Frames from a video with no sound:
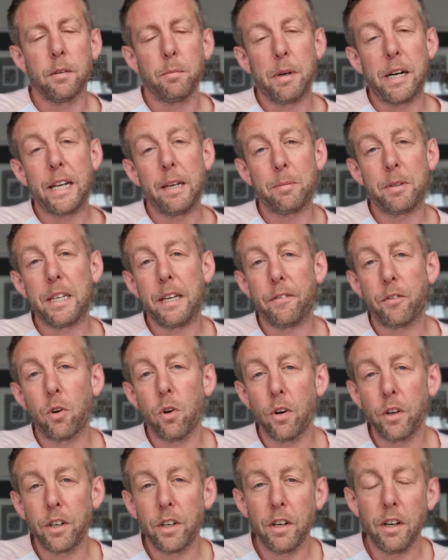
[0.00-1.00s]
My name's Dave
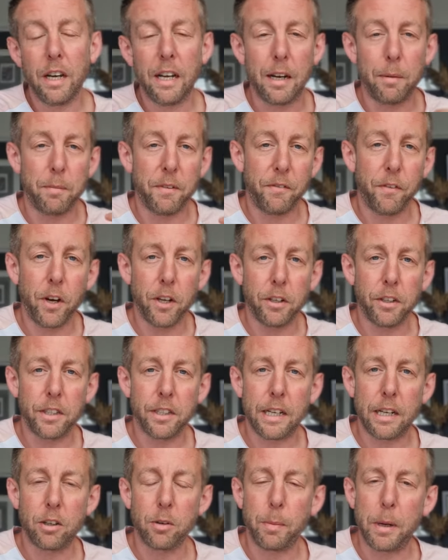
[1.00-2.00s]
Cordner and I'm the founder of
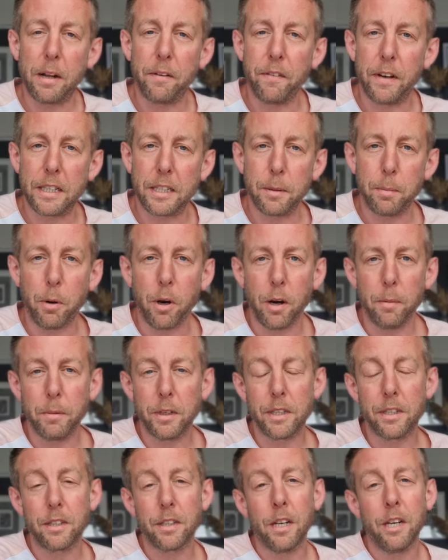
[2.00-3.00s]
Central Belfast
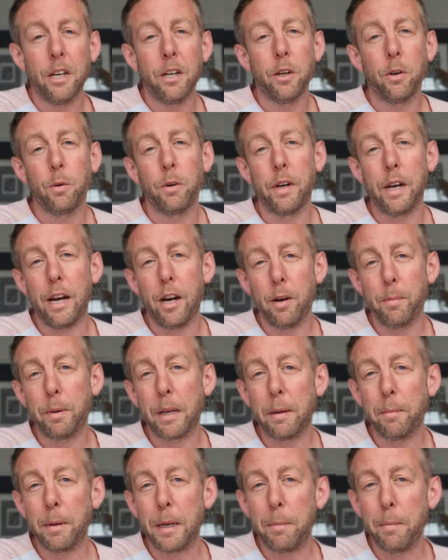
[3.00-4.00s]
Apartments. We're an
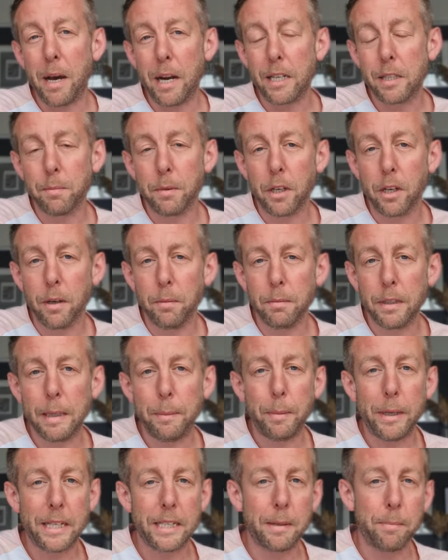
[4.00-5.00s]
Airbnb management company
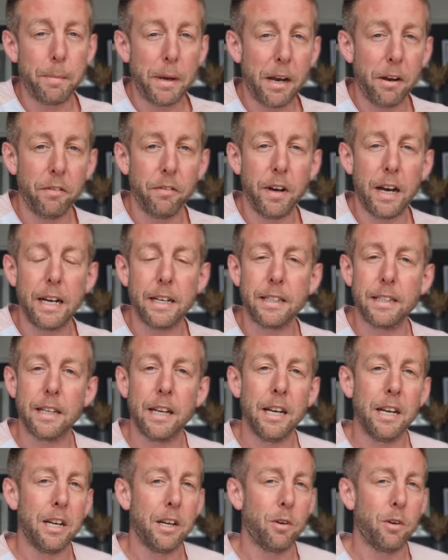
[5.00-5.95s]
based in Belfast.